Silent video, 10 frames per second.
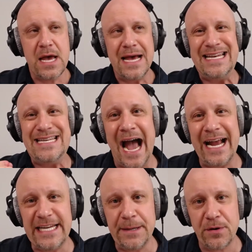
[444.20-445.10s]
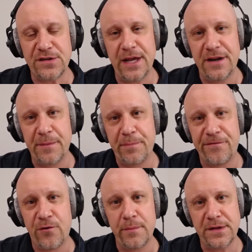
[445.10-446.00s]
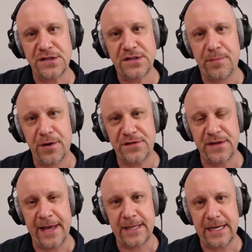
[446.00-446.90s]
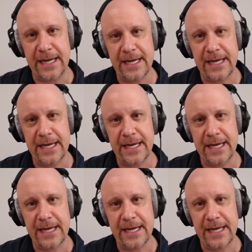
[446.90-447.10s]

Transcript: 90% of the performance is the personality.